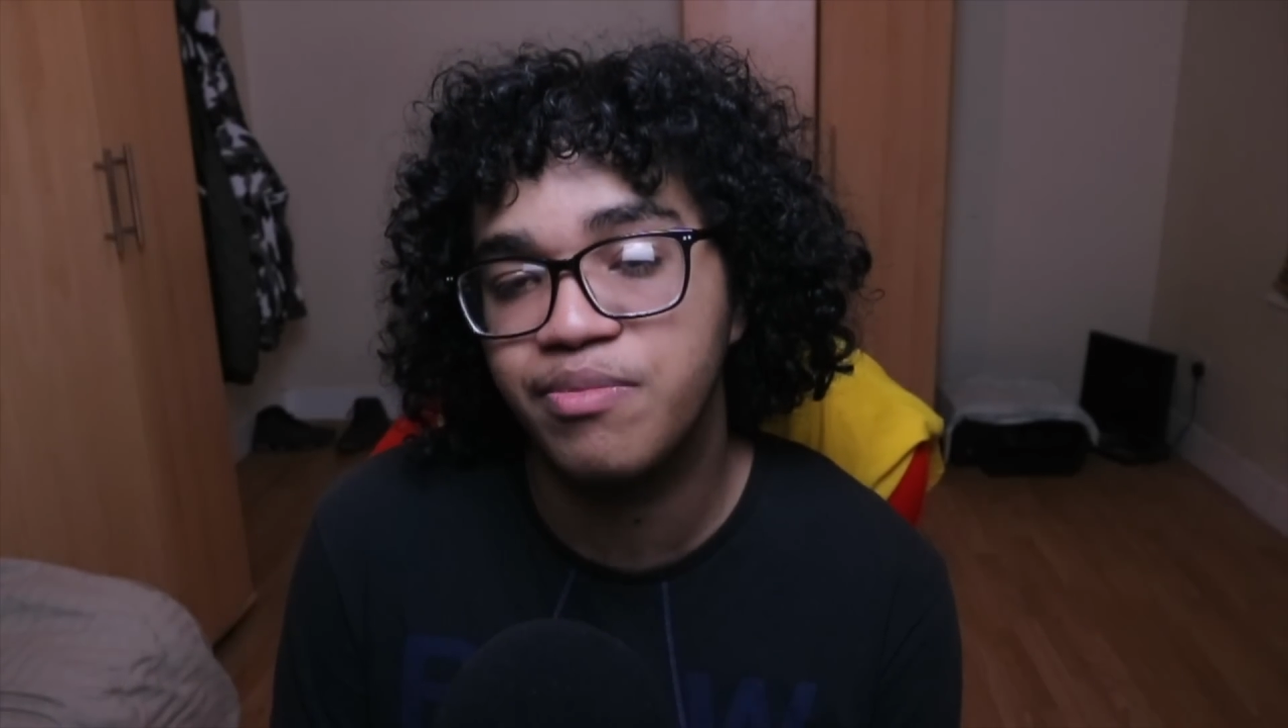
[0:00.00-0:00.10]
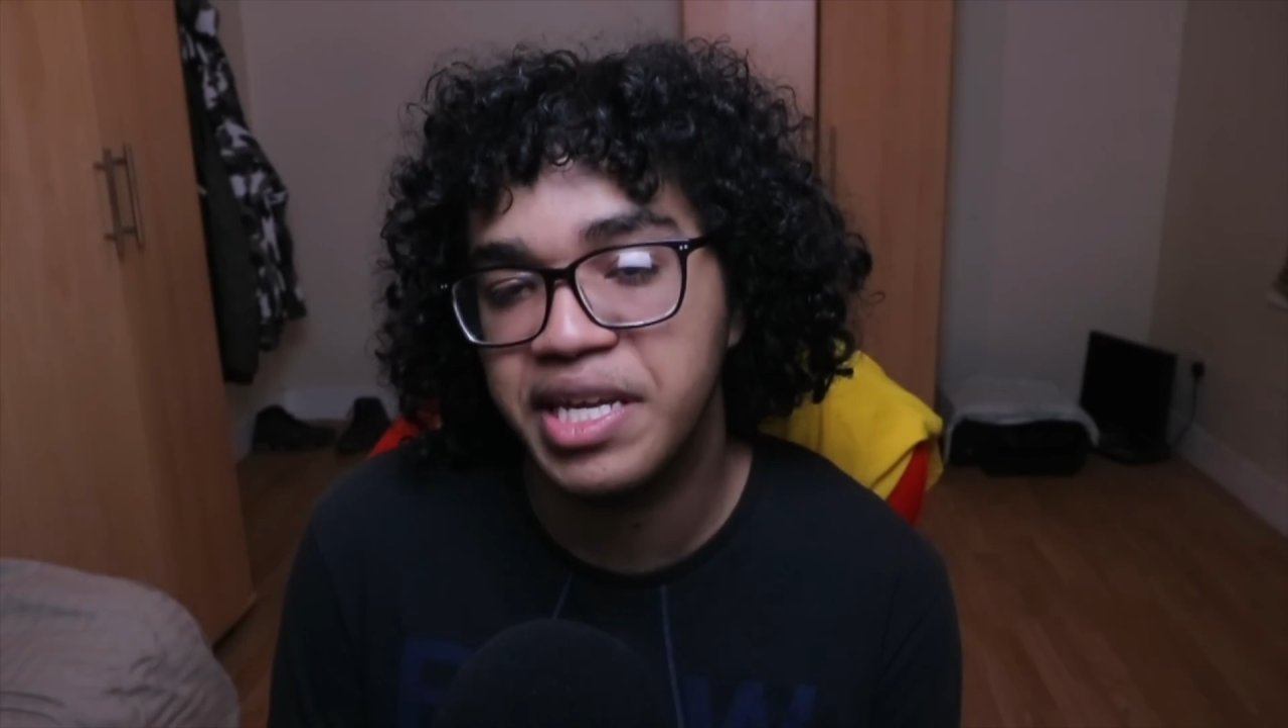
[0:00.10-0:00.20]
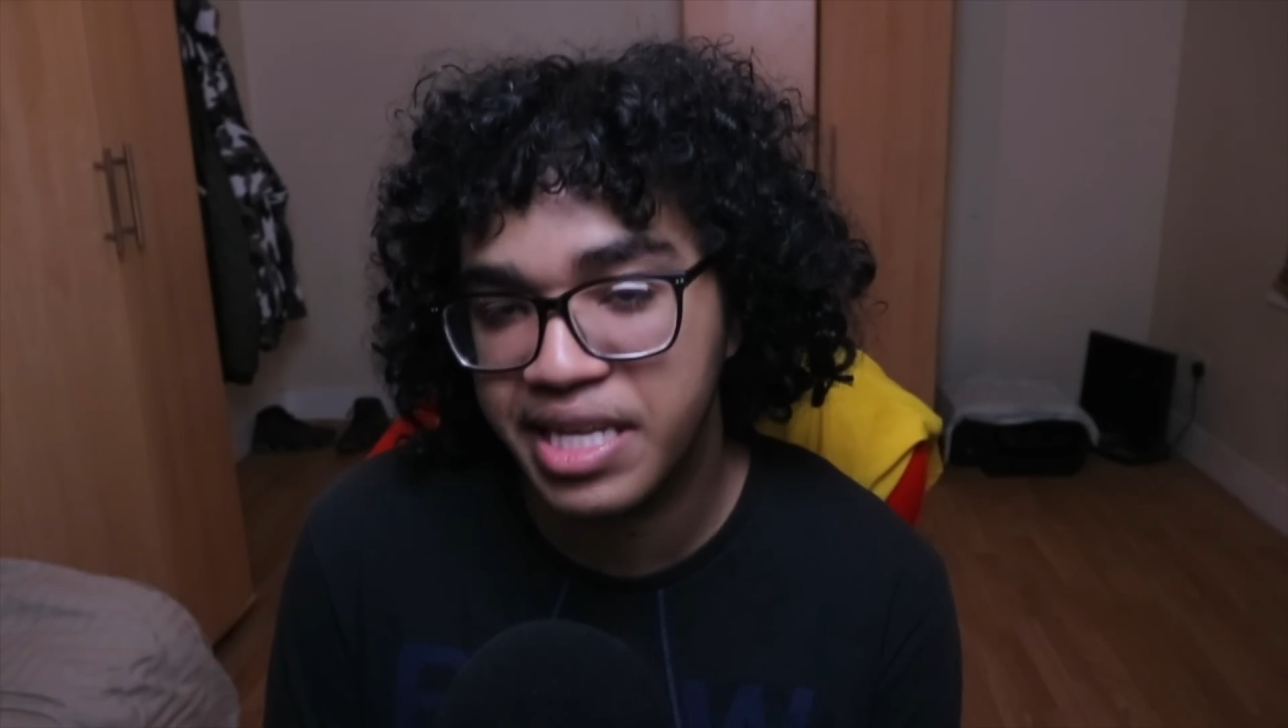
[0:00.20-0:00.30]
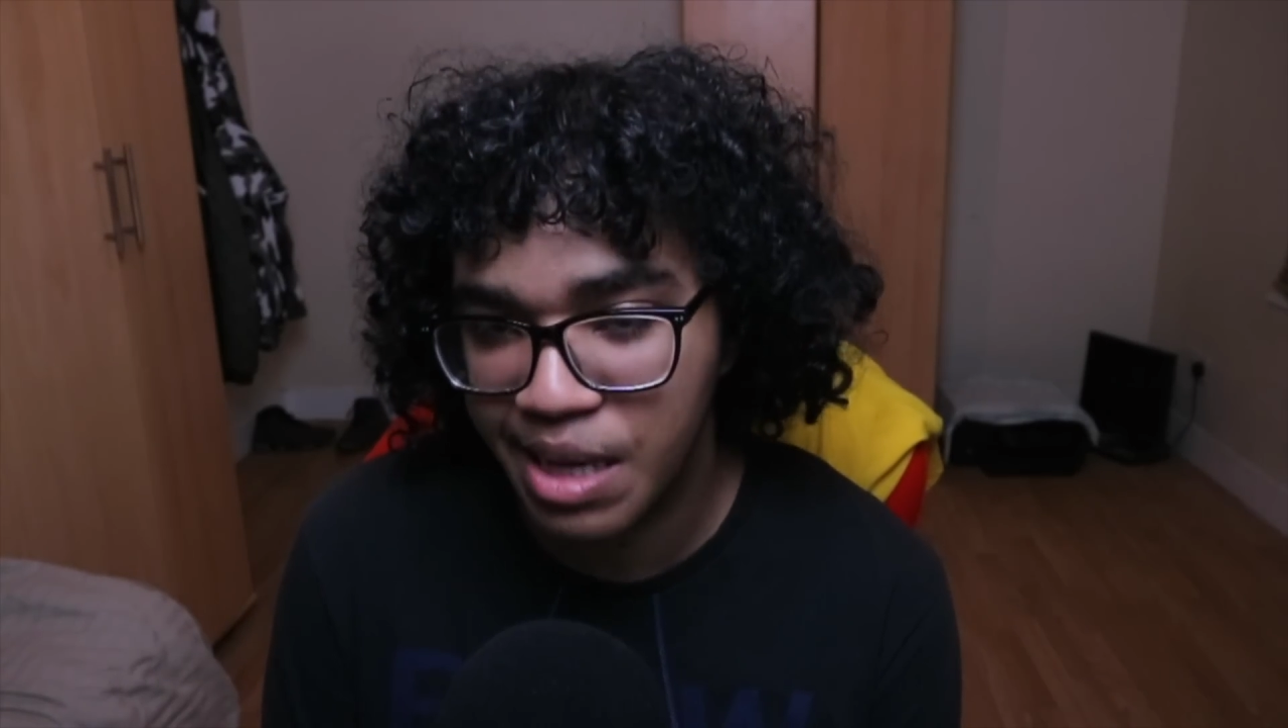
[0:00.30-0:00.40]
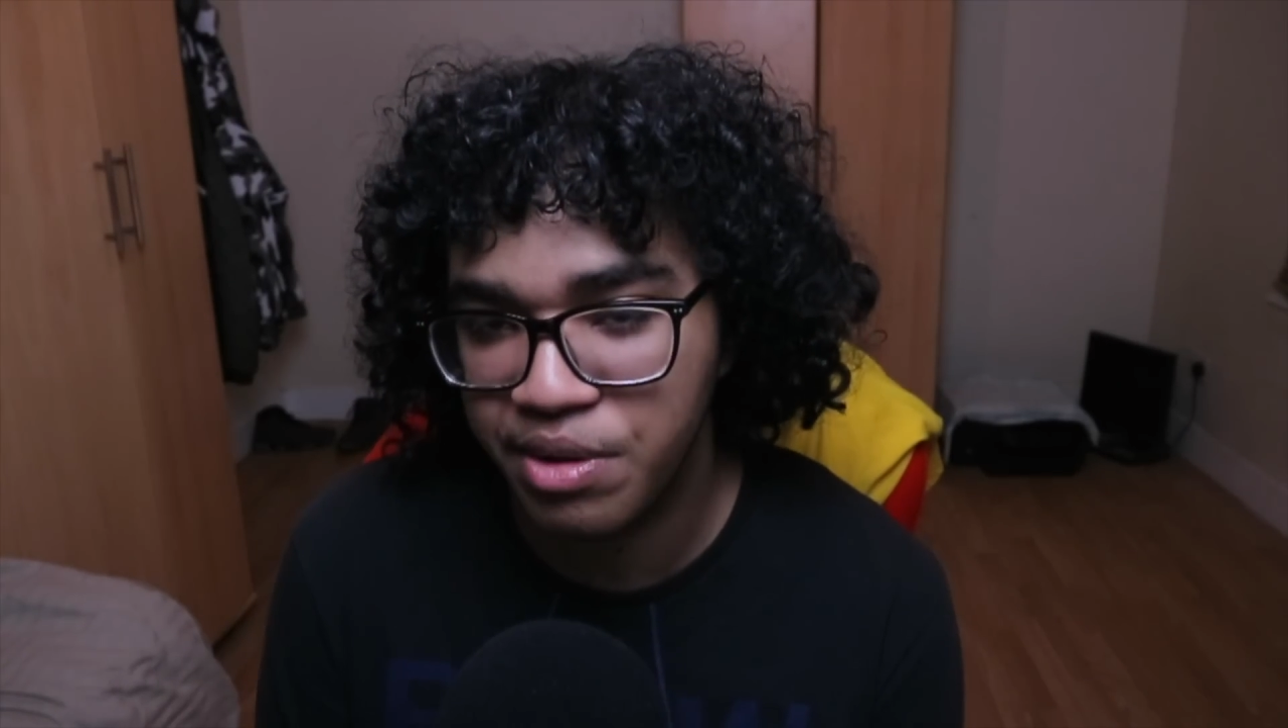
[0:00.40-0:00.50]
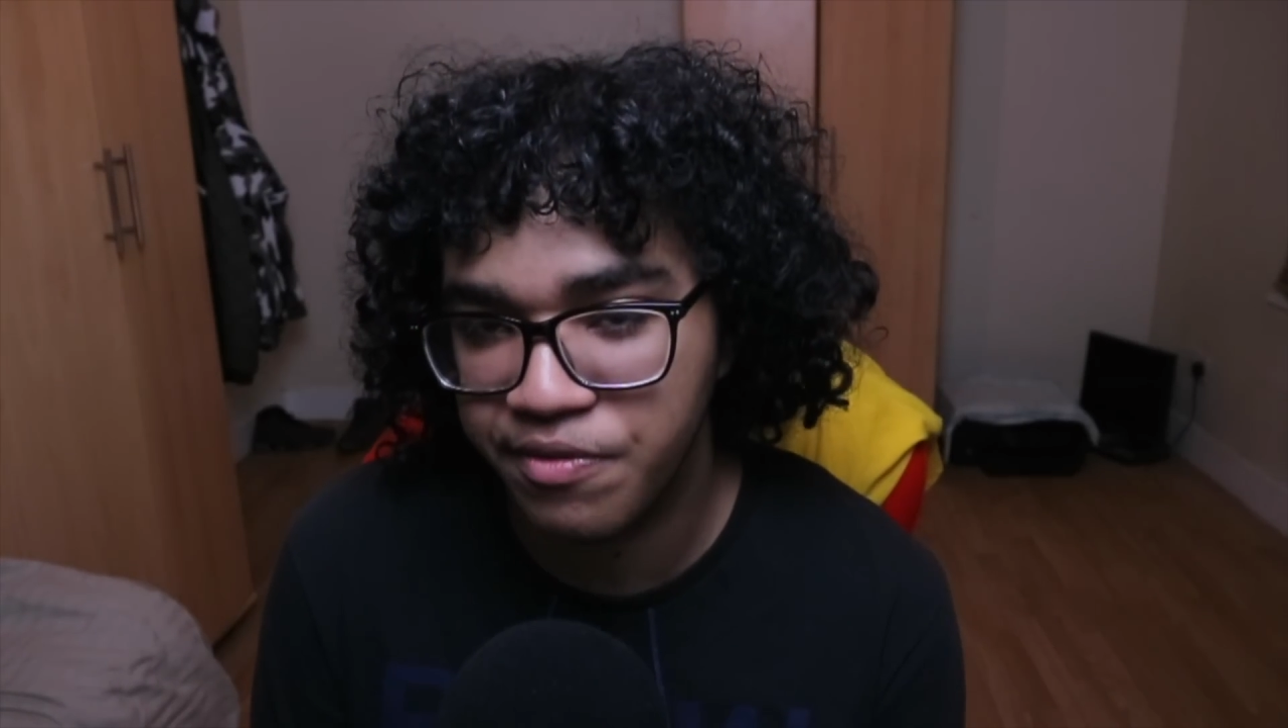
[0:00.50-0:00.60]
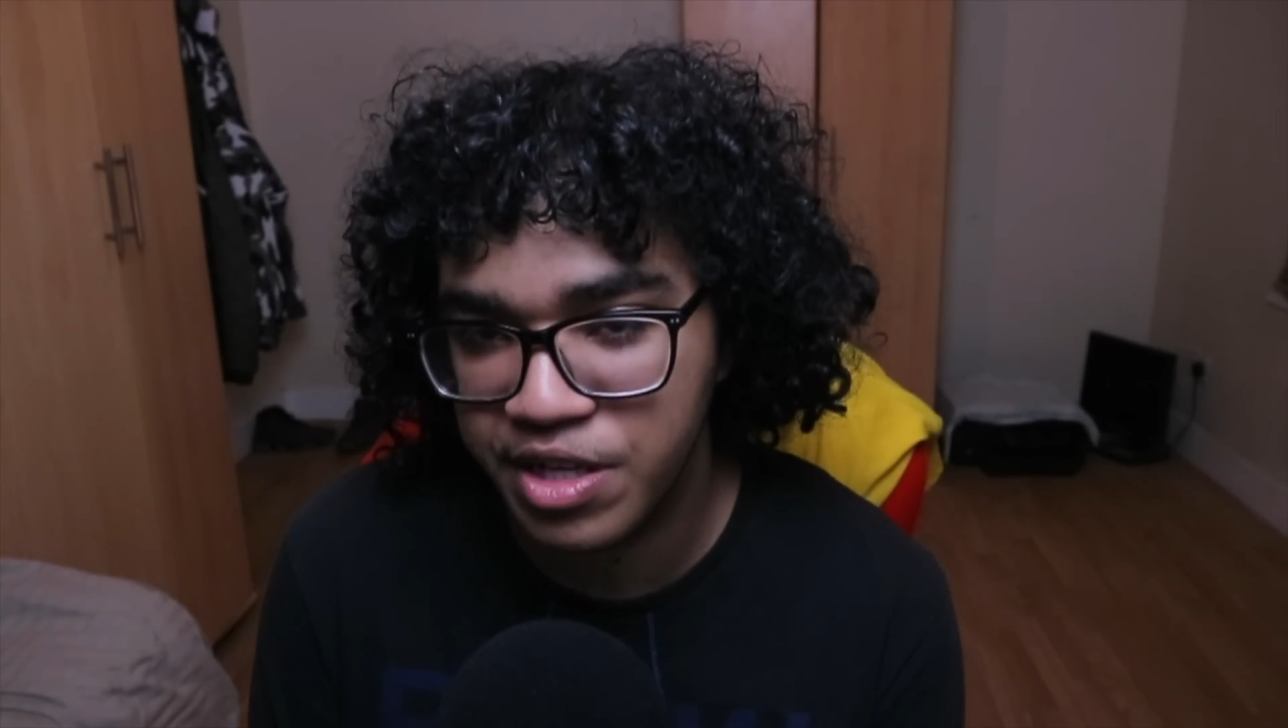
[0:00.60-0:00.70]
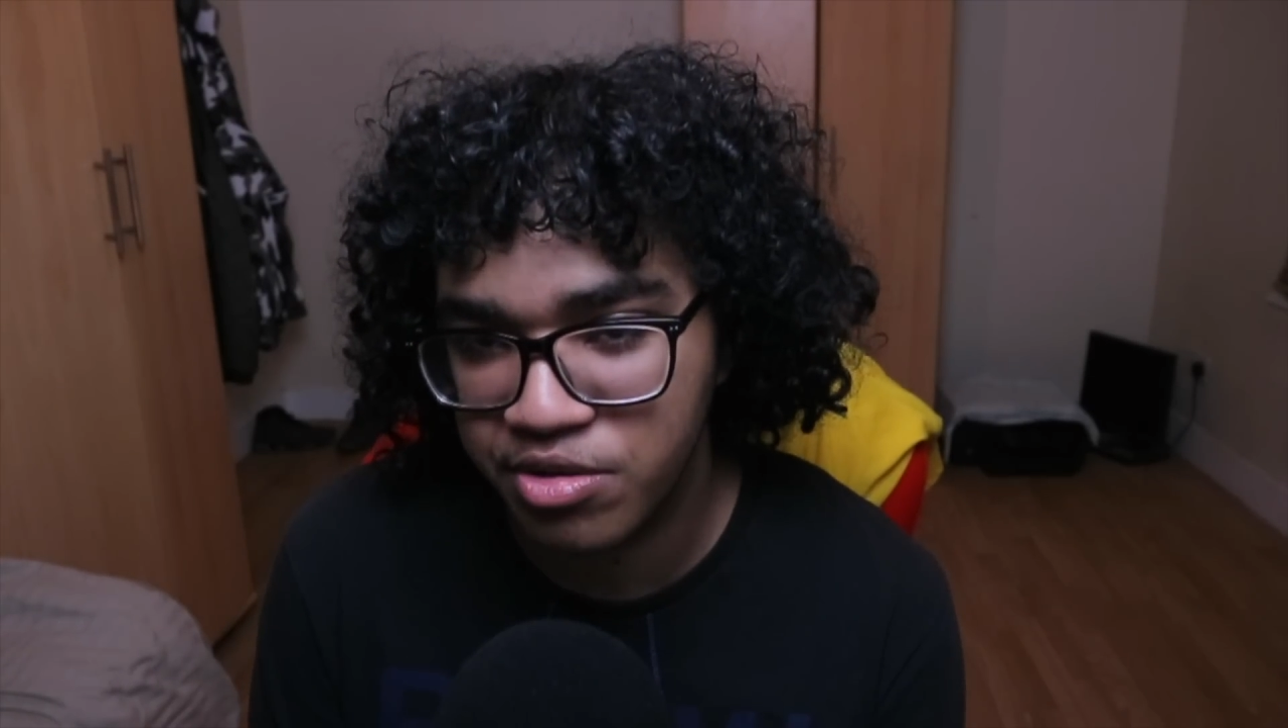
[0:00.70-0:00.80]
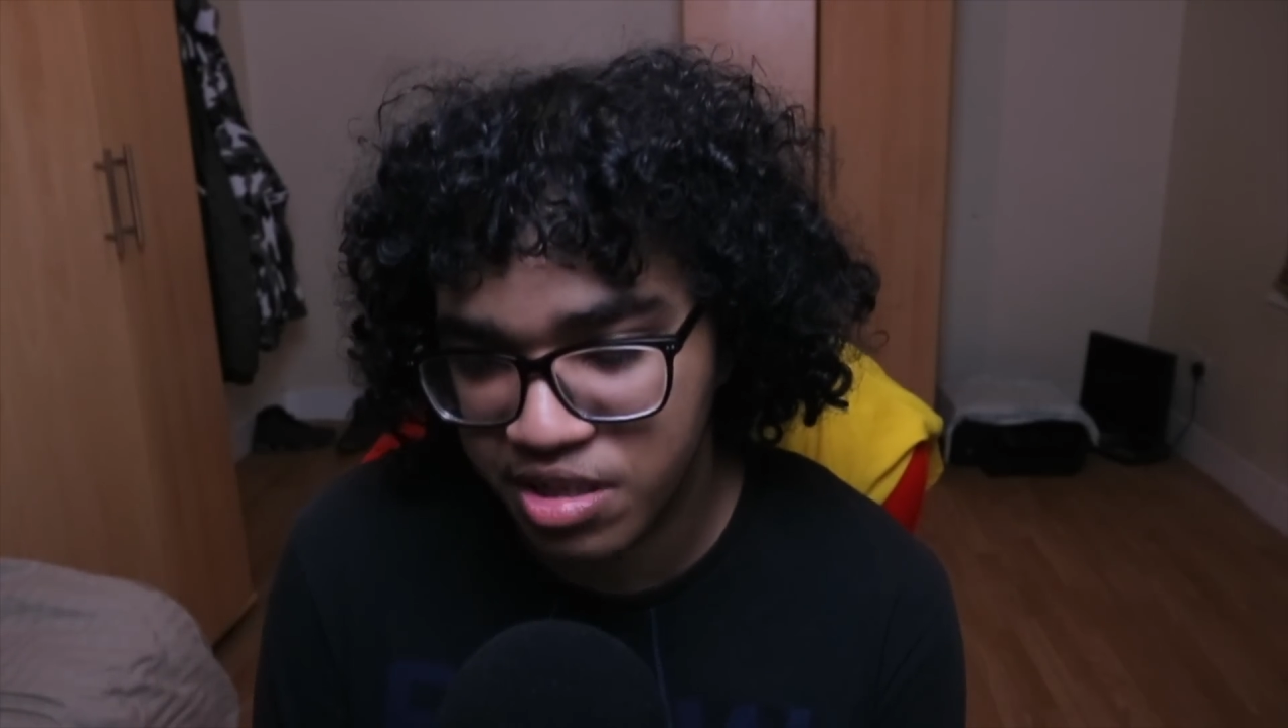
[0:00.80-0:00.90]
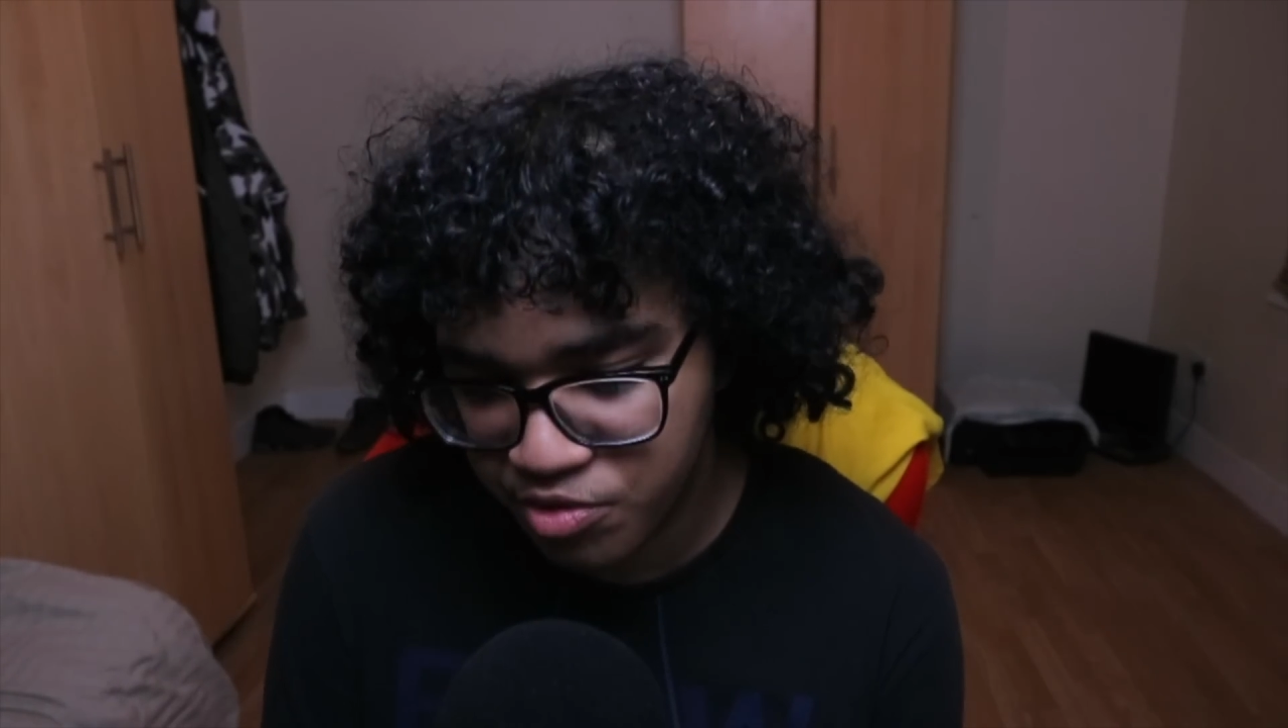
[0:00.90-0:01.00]
to make gaming
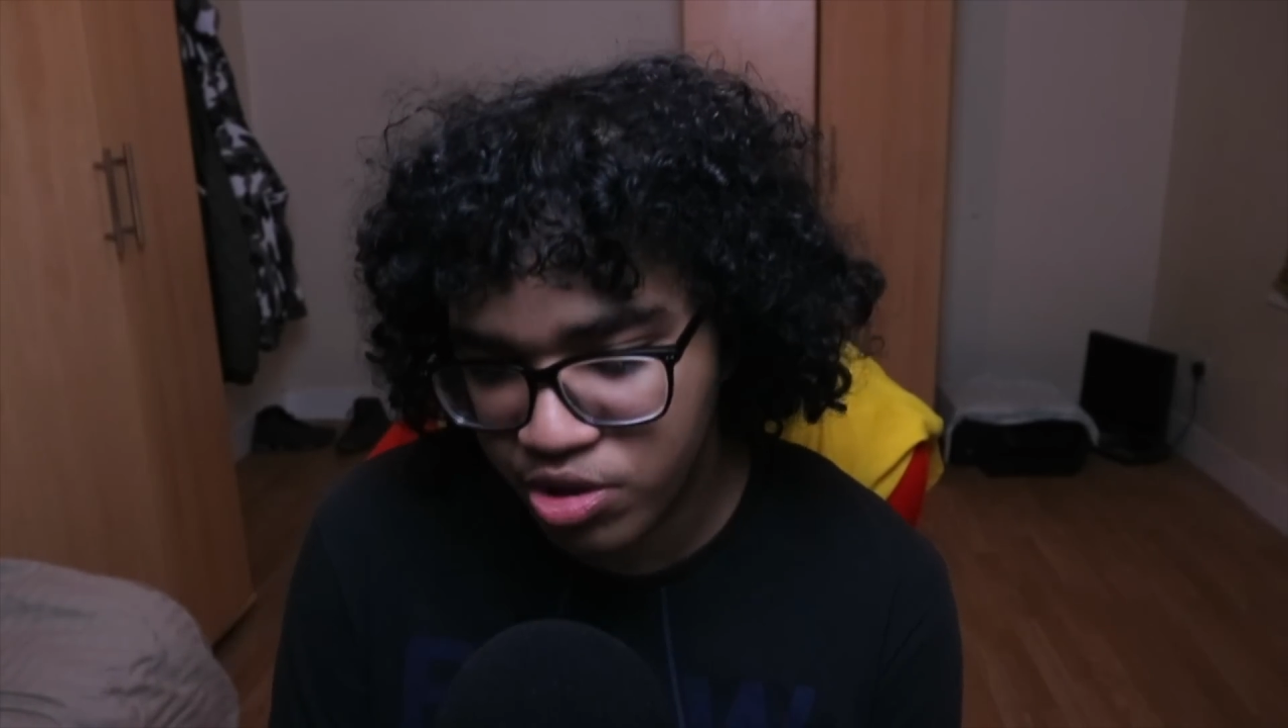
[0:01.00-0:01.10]
videos.